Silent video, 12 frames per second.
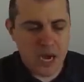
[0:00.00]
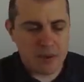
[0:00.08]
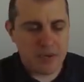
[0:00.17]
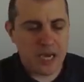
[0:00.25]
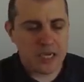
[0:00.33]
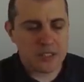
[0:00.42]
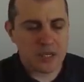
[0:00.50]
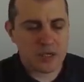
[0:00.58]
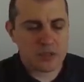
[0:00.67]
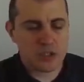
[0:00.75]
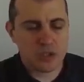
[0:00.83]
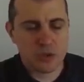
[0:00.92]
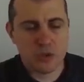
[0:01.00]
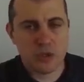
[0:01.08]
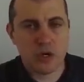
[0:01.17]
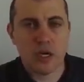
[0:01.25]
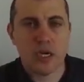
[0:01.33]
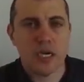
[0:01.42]
I'm not entirely
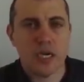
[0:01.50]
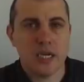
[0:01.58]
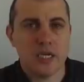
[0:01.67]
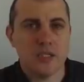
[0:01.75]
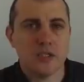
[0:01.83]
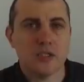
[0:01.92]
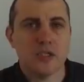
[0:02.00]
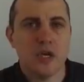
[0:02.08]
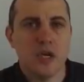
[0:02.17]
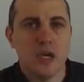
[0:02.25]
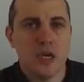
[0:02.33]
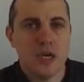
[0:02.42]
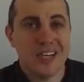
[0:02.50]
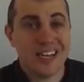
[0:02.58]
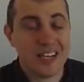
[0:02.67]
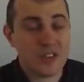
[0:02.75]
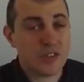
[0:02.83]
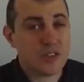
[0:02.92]
sure it is
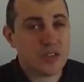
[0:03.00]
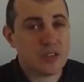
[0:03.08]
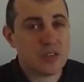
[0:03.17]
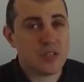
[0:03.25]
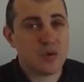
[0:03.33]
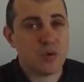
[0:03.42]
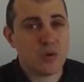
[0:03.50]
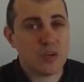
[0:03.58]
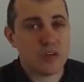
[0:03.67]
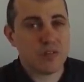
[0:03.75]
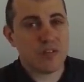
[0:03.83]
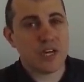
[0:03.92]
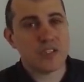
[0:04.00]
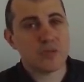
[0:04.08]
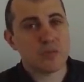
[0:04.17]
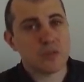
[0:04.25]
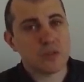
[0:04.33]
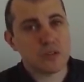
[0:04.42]
necessary or
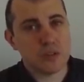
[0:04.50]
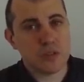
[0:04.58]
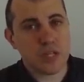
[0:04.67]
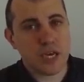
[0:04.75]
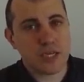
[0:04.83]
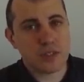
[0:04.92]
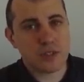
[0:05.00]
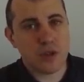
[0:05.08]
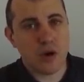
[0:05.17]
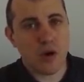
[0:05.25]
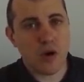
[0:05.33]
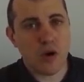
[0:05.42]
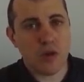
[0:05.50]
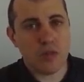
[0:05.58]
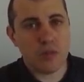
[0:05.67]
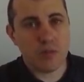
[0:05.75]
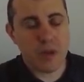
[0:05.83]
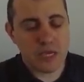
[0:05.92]
advisable to do that
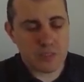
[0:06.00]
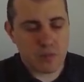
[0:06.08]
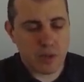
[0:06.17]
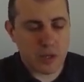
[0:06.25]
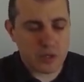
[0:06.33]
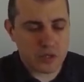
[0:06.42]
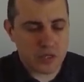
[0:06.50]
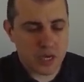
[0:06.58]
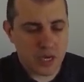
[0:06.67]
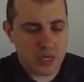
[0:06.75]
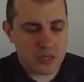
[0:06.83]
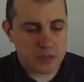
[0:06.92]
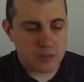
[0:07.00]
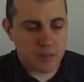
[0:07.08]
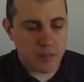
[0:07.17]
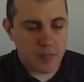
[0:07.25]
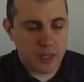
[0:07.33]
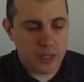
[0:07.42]
on the base block size.
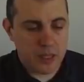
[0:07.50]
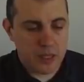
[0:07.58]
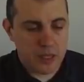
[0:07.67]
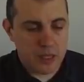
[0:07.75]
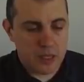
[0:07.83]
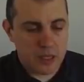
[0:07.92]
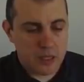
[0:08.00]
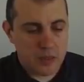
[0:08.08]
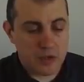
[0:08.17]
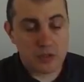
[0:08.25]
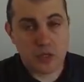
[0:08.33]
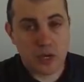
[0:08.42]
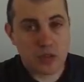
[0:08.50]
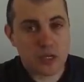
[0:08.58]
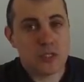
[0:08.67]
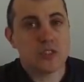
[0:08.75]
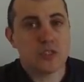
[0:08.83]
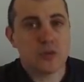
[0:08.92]
There's another
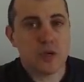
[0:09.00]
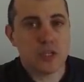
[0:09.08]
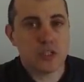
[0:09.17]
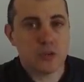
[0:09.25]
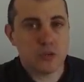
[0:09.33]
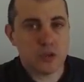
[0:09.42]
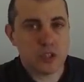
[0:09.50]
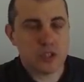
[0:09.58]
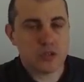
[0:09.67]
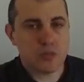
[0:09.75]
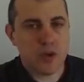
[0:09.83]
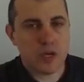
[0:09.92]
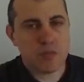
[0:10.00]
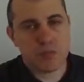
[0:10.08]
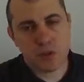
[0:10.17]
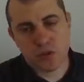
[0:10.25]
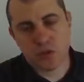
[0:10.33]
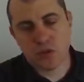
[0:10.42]
consideration, which is my
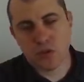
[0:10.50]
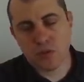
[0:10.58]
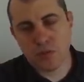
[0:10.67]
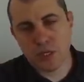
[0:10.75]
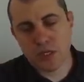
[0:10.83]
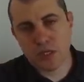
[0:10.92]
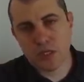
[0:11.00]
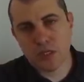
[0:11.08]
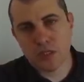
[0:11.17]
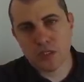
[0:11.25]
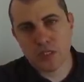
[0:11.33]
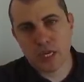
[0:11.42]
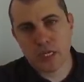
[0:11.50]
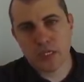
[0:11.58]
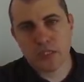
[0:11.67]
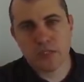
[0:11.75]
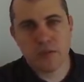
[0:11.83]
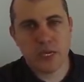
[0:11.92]
personal opinion in the
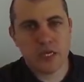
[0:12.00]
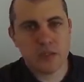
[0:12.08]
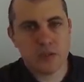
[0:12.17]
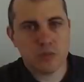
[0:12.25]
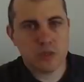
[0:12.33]
scaling debate,